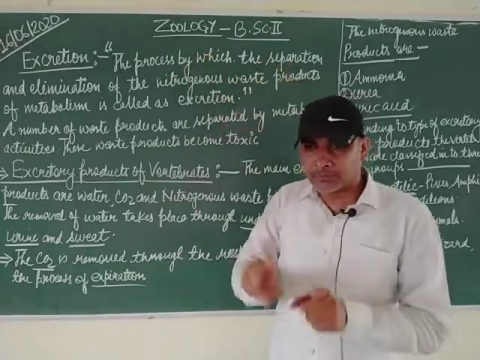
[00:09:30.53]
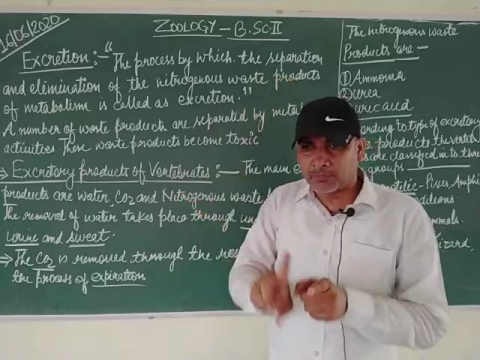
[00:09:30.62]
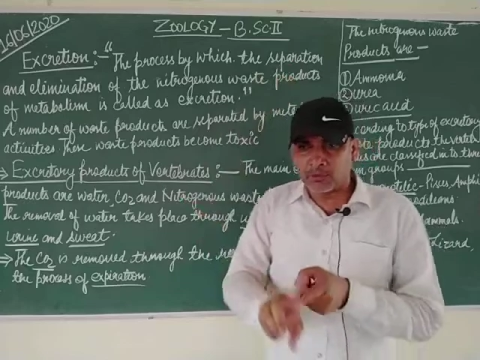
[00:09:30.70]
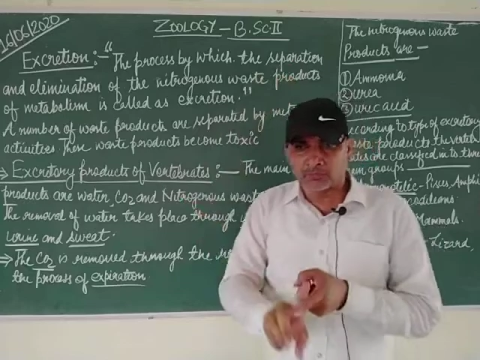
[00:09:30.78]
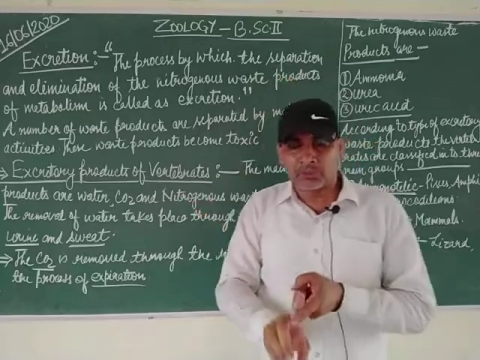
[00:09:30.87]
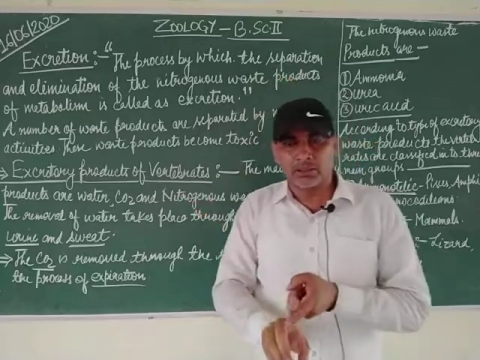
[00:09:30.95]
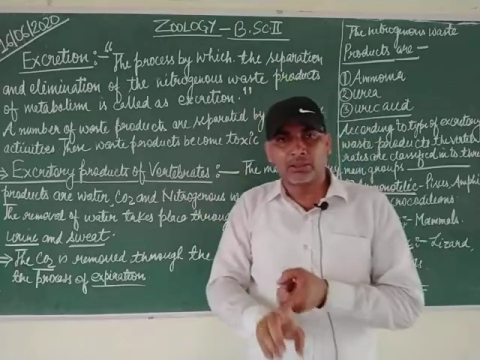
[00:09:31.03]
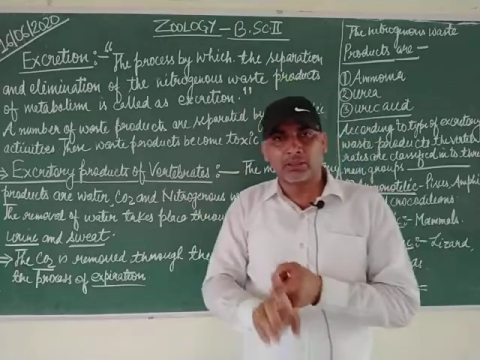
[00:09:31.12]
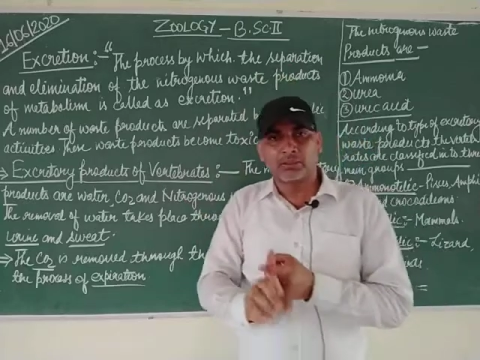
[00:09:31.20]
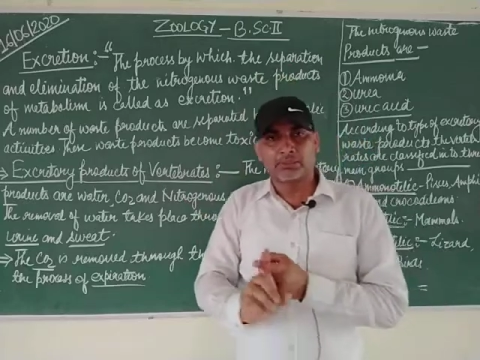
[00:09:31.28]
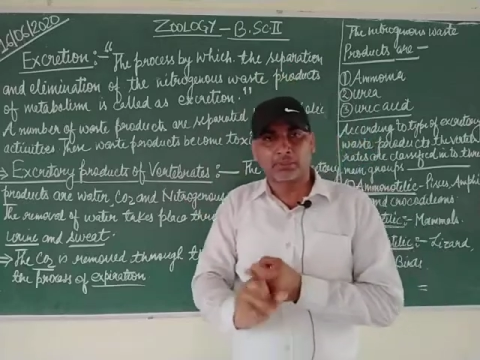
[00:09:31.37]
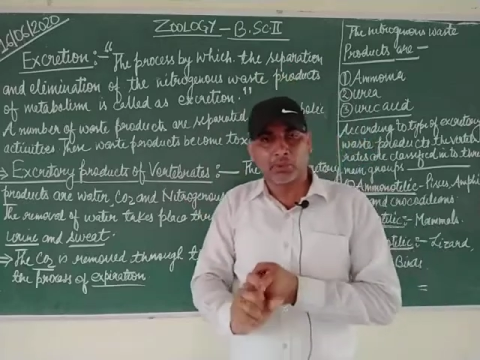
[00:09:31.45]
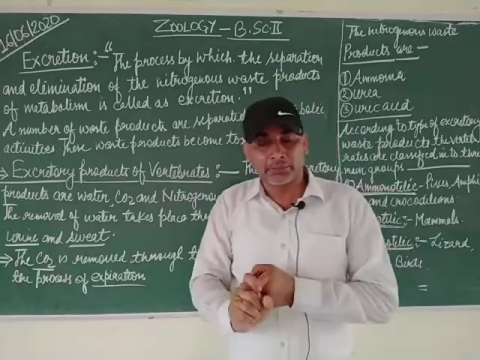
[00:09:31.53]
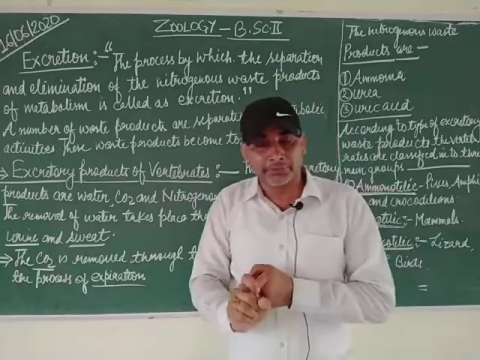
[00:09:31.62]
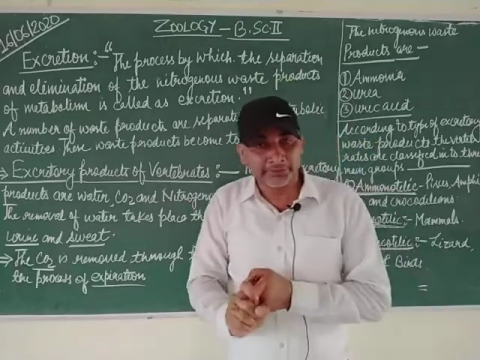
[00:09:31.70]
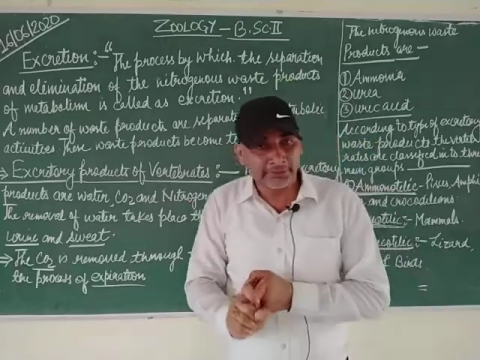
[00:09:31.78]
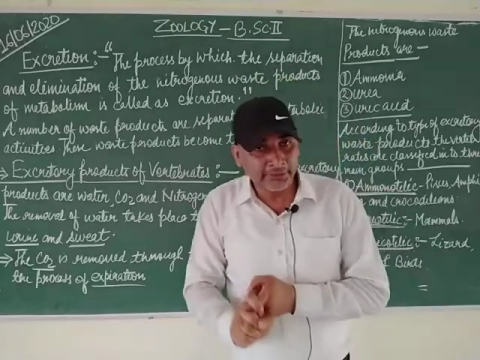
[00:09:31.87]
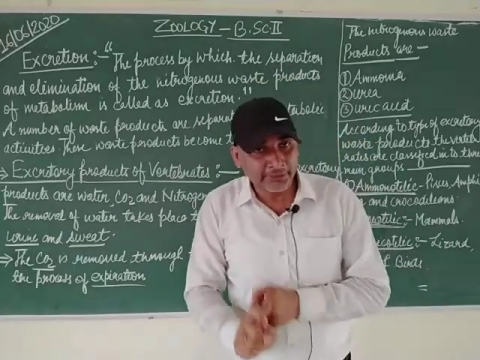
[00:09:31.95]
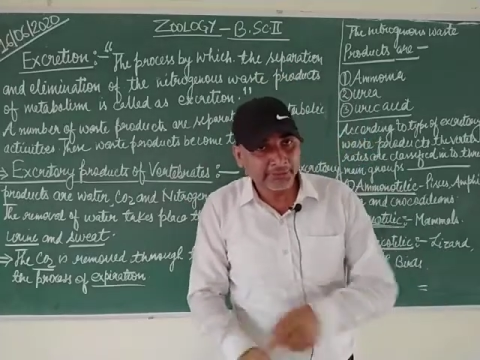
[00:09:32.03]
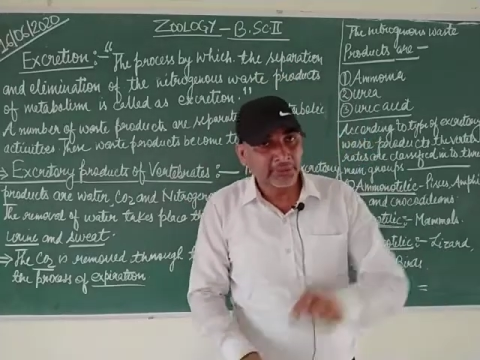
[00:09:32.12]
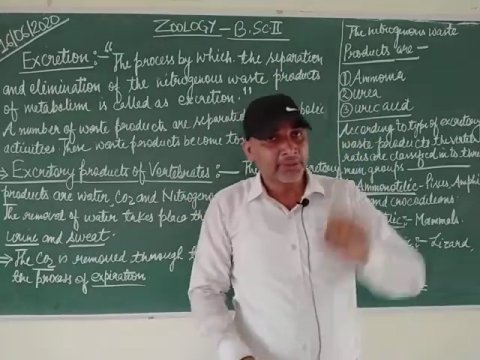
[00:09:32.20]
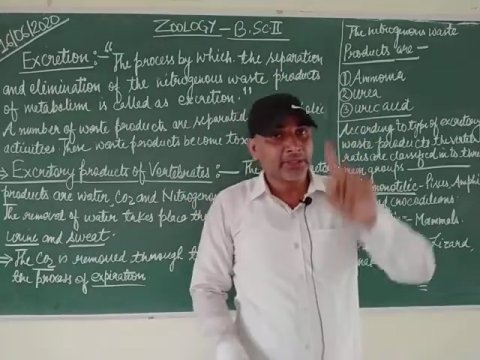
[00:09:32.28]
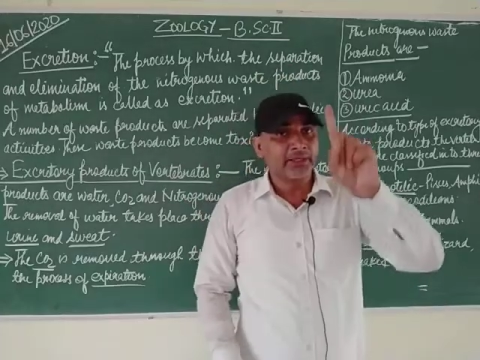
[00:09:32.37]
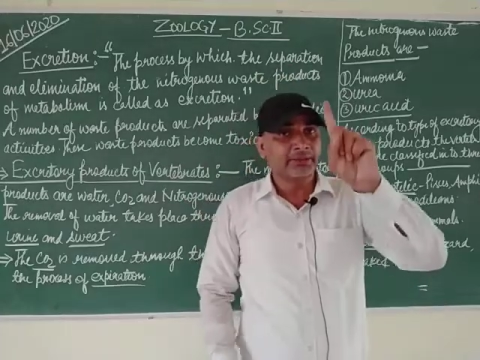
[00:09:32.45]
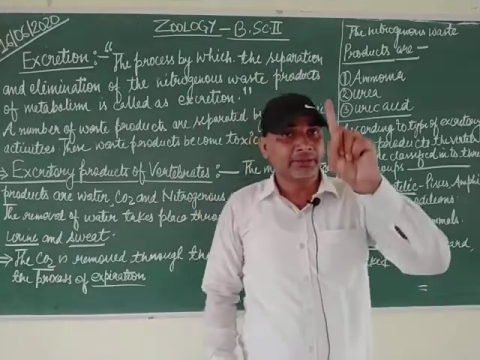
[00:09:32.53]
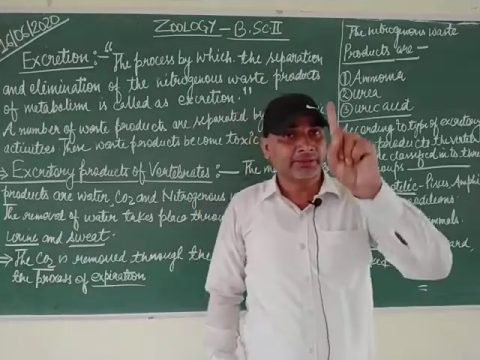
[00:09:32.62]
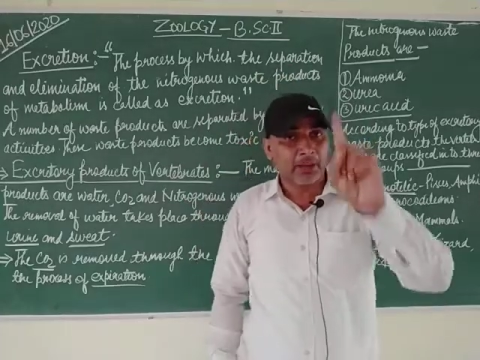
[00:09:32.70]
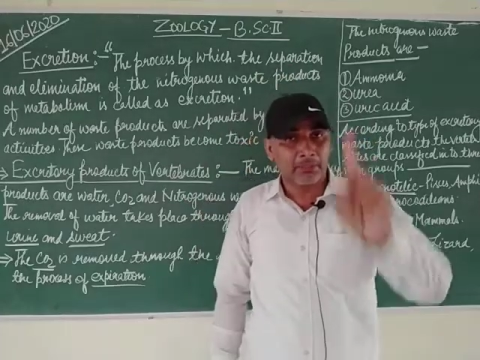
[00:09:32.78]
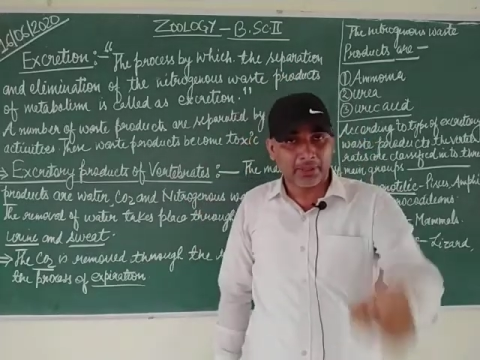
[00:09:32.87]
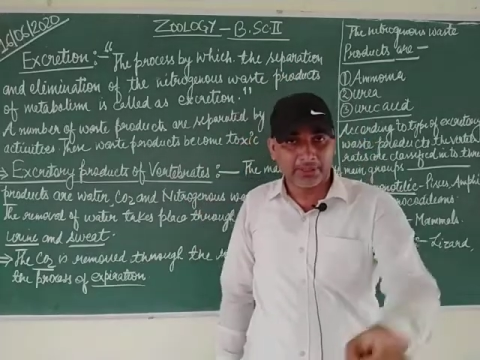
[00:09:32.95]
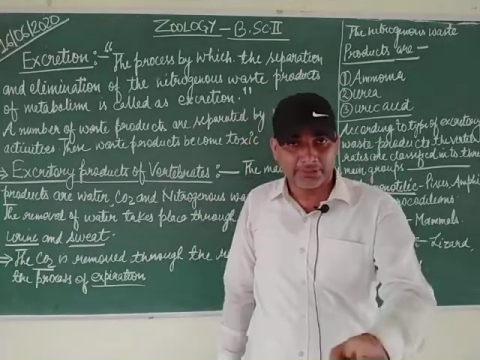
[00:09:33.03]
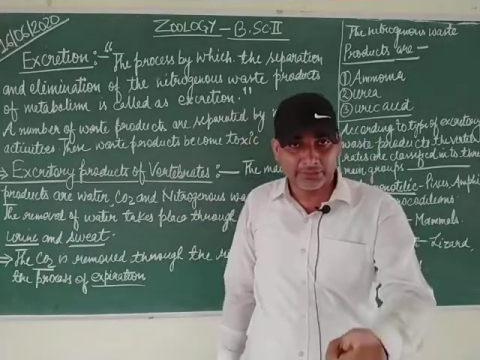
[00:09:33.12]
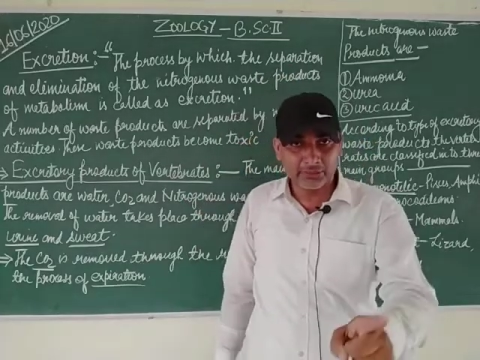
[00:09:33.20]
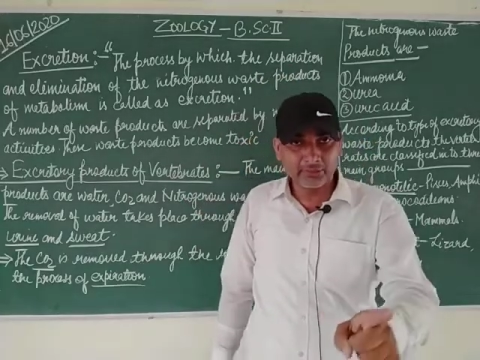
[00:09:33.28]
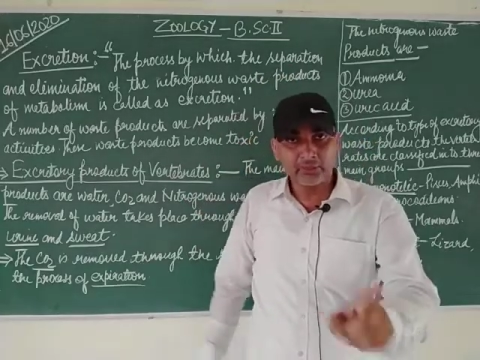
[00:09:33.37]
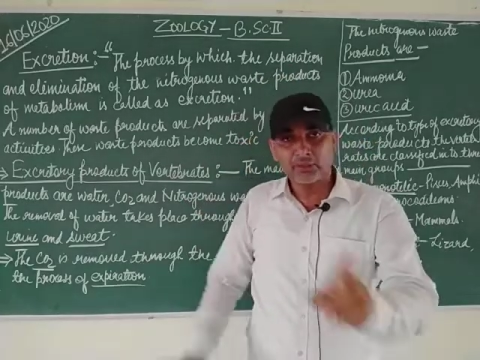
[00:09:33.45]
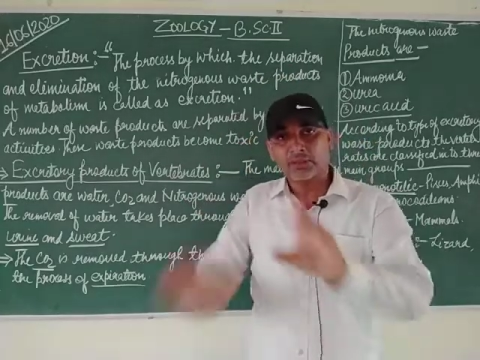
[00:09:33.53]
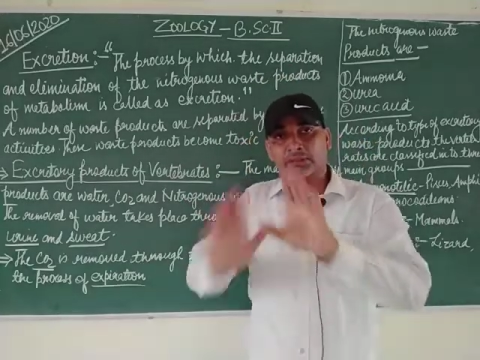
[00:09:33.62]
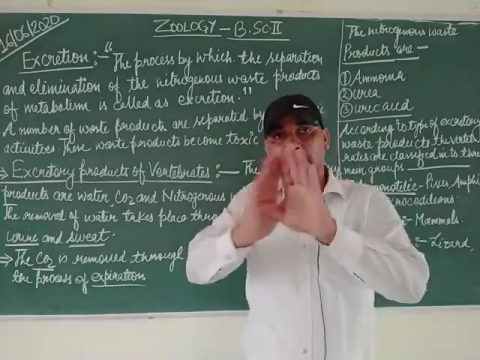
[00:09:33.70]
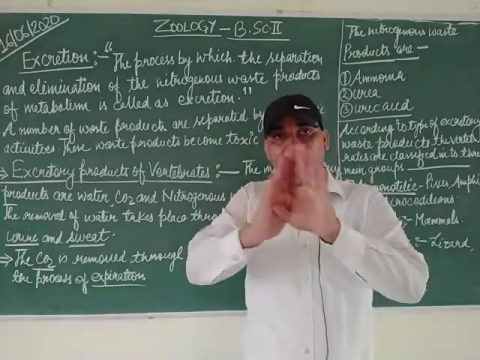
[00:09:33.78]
the processes is the separation,